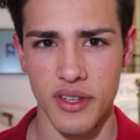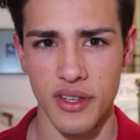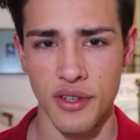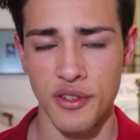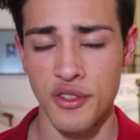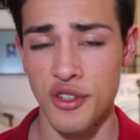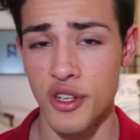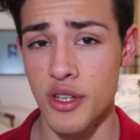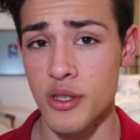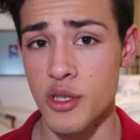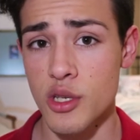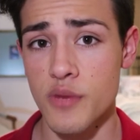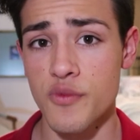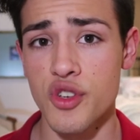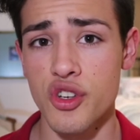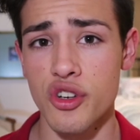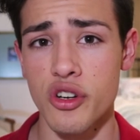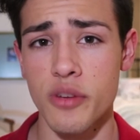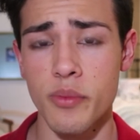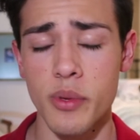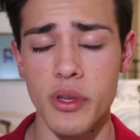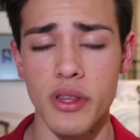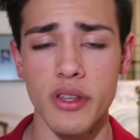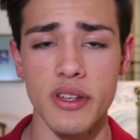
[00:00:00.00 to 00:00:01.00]
In terms of
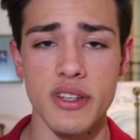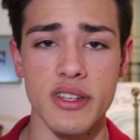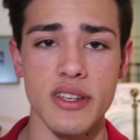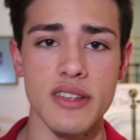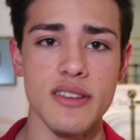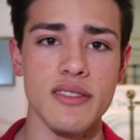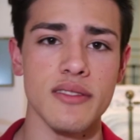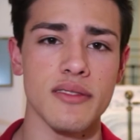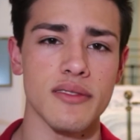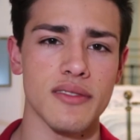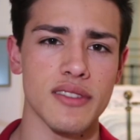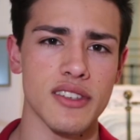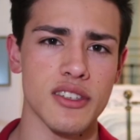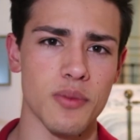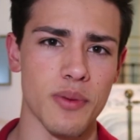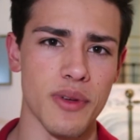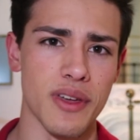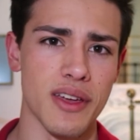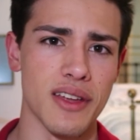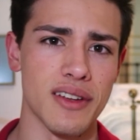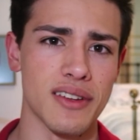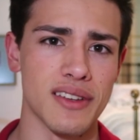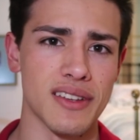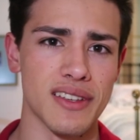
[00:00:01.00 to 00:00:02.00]
durability, this
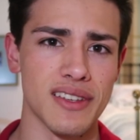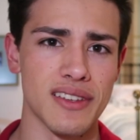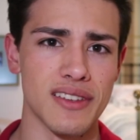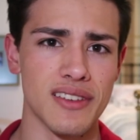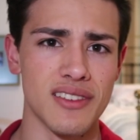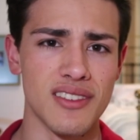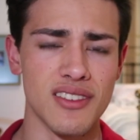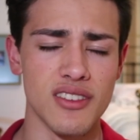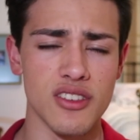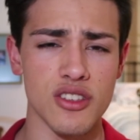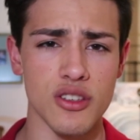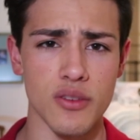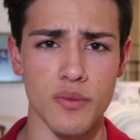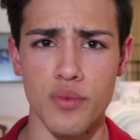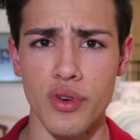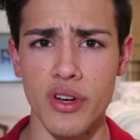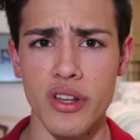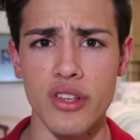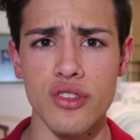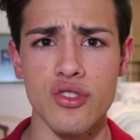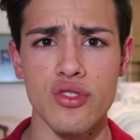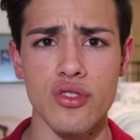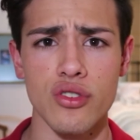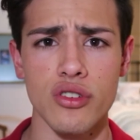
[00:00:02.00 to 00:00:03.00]
pen is
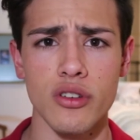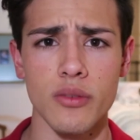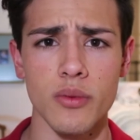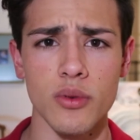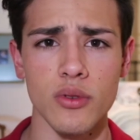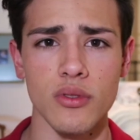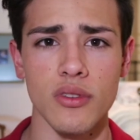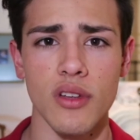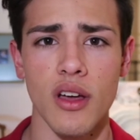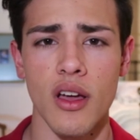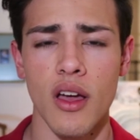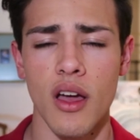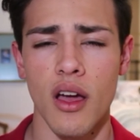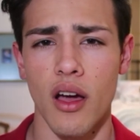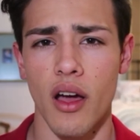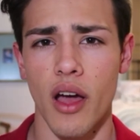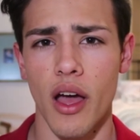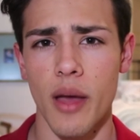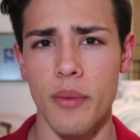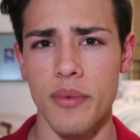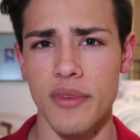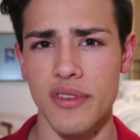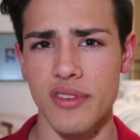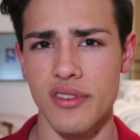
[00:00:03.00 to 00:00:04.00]
pretty durable.
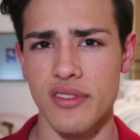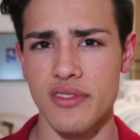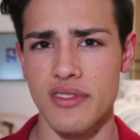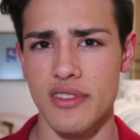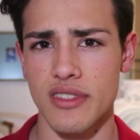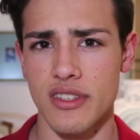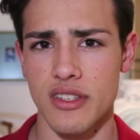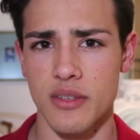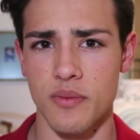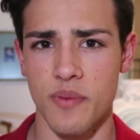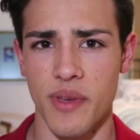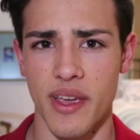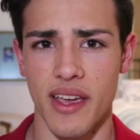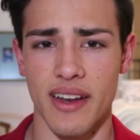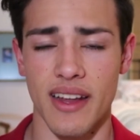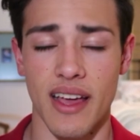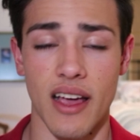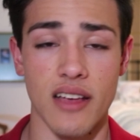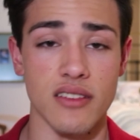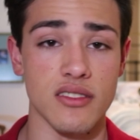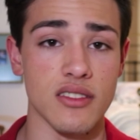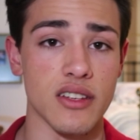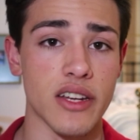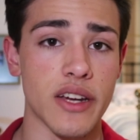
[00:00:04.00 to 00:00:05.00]
I've been using this pen
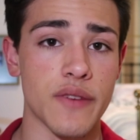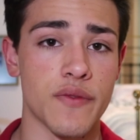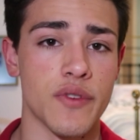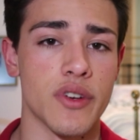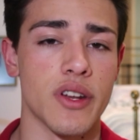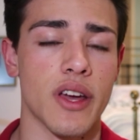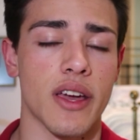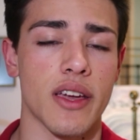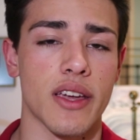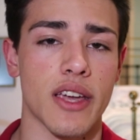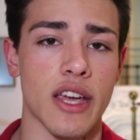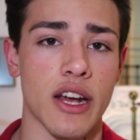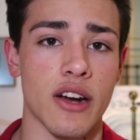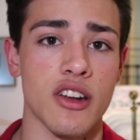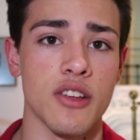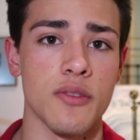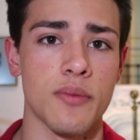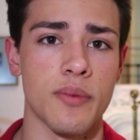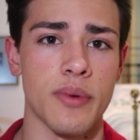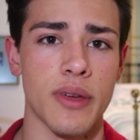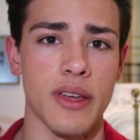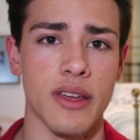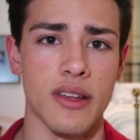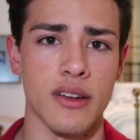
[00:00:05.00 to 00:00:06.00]
as an everyday
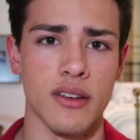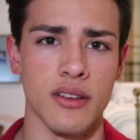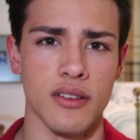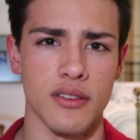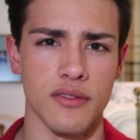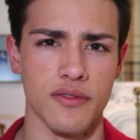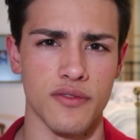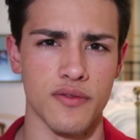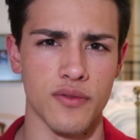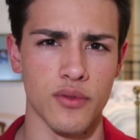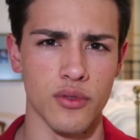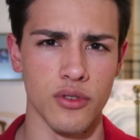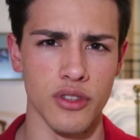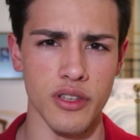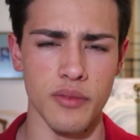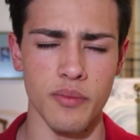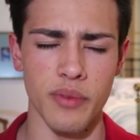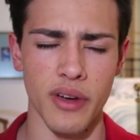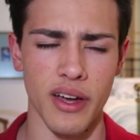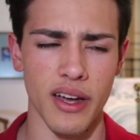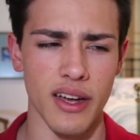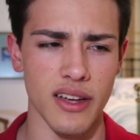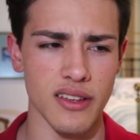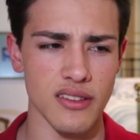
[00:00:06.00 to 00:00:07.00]
carrier pen for the
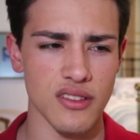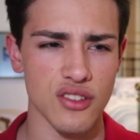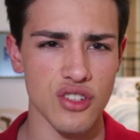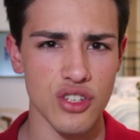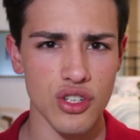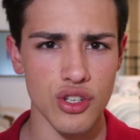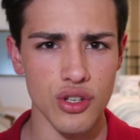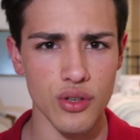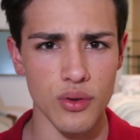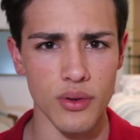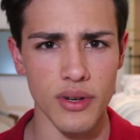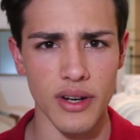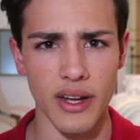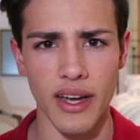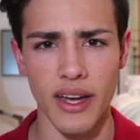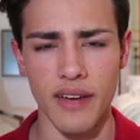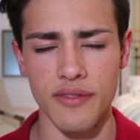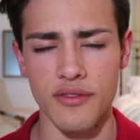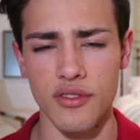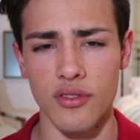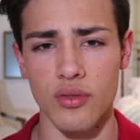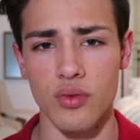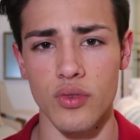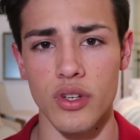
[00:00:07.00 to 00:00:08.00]
past two and a
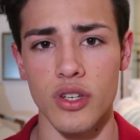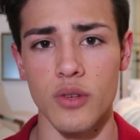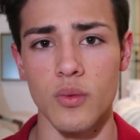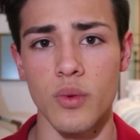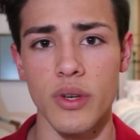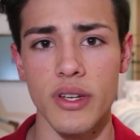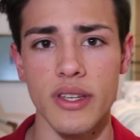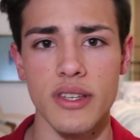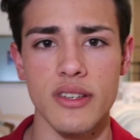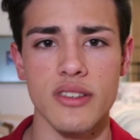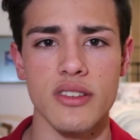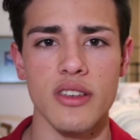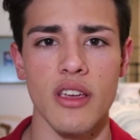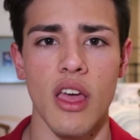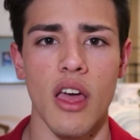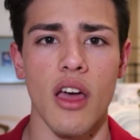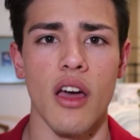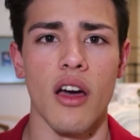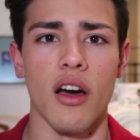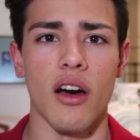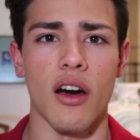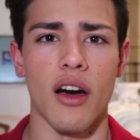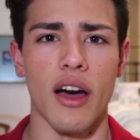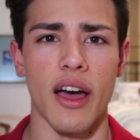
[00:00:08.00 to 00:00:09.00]
half to three weeks.
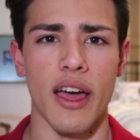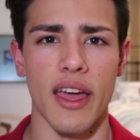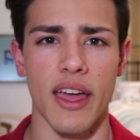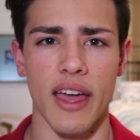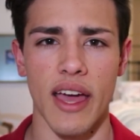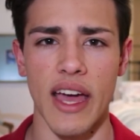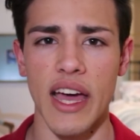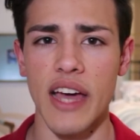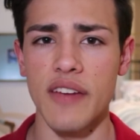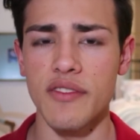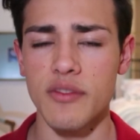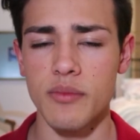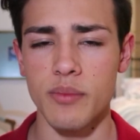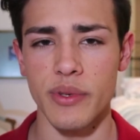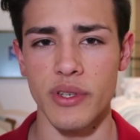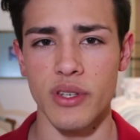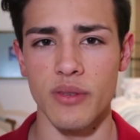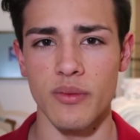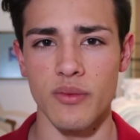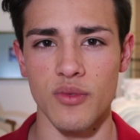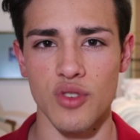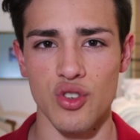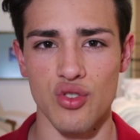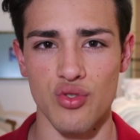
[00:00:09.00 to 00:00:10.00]
I haven't
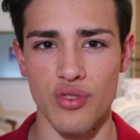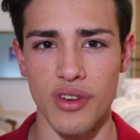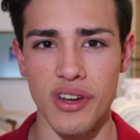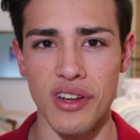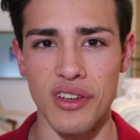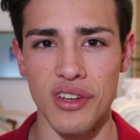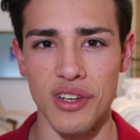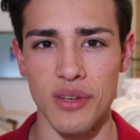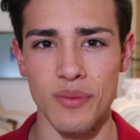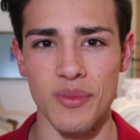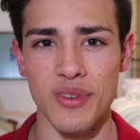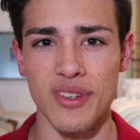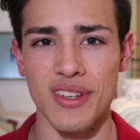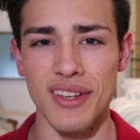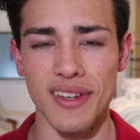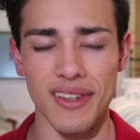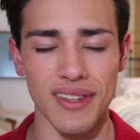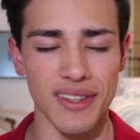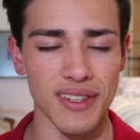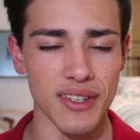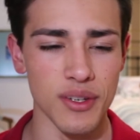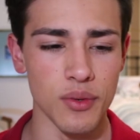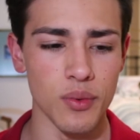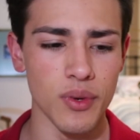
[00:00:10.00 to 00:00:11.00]
been treating it
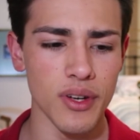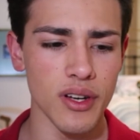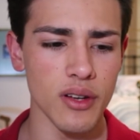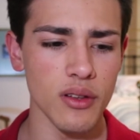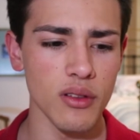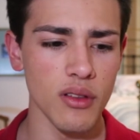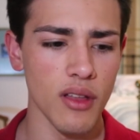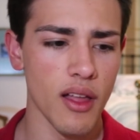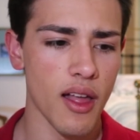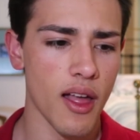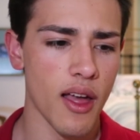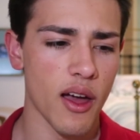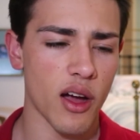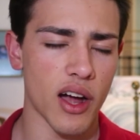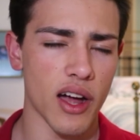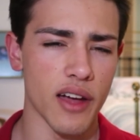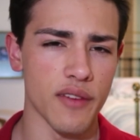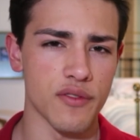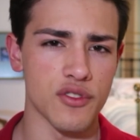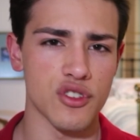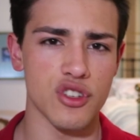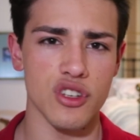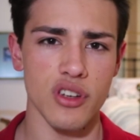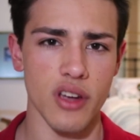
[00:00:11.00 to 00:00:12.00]
particularly well.
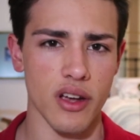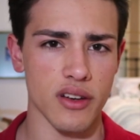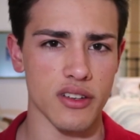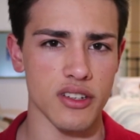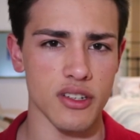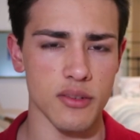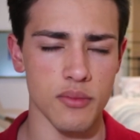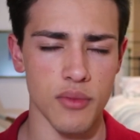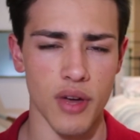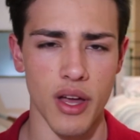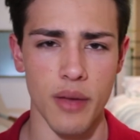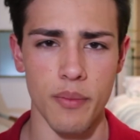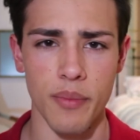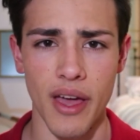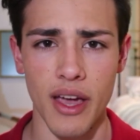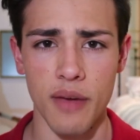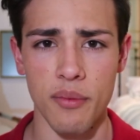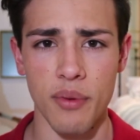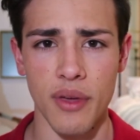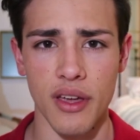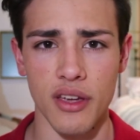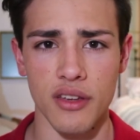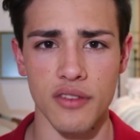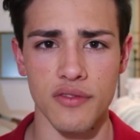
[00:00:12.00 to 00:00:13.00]
I've chucked it in my
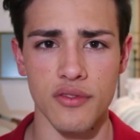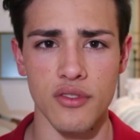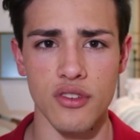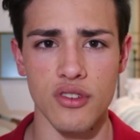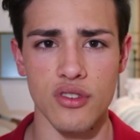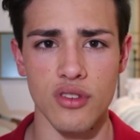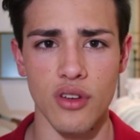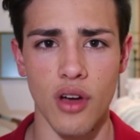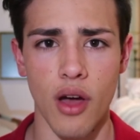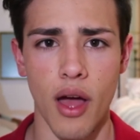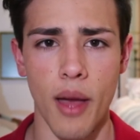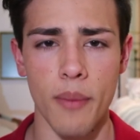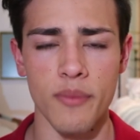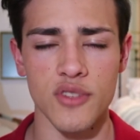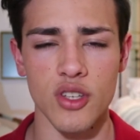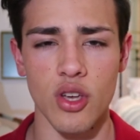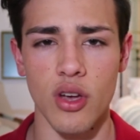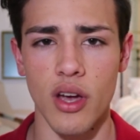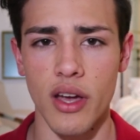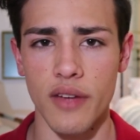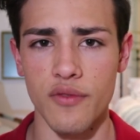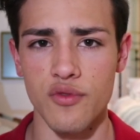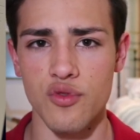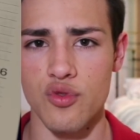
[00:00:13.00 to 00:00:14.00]
backpack a few times,
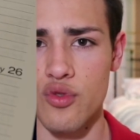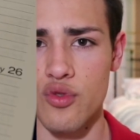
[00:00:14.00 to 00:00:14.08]
I've